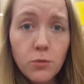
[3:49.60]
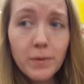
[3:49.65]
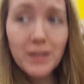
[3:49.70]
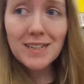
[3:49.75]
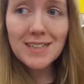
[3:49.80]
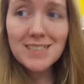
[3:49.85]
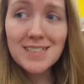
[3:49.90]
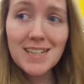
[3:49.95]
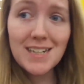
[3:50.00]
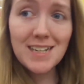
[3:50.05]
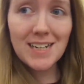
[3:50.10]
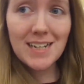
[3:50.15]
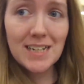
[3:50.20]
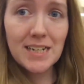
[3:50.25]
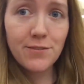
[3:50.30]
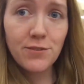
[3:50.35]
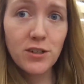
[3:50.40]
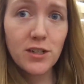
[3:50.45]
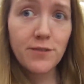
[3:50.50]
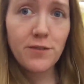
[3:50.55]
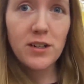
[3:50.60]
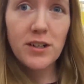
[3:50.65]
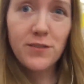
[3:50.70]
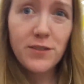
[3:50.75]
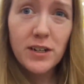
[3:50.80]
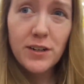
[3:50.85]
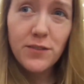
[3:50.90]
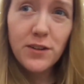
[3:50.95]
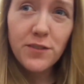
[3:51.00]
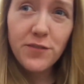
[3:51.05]
mix, and I can never, never,
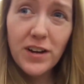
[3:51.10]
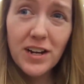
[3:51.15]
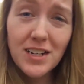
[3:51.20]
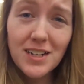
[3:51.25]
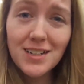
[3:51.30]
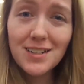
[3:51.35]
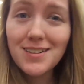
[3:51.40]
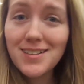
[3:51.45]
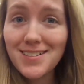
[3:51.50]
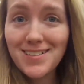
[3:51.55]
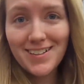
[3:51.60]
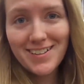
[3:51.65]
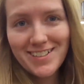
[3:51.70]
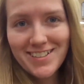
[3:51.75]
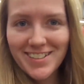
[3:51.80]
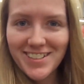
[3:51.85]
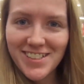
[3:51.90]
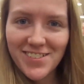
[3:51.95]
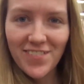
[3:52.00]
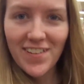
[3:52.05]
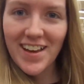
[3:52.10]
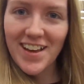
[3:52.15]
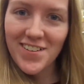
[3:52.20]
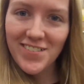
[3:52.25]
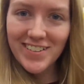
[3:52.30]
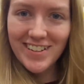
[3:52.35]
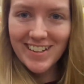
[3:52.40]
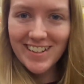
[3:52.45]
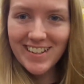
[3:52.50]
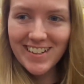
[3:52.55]
never, never find it. And I just
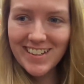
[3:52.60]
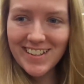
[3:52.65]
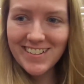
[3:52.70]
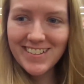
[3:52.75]
found it.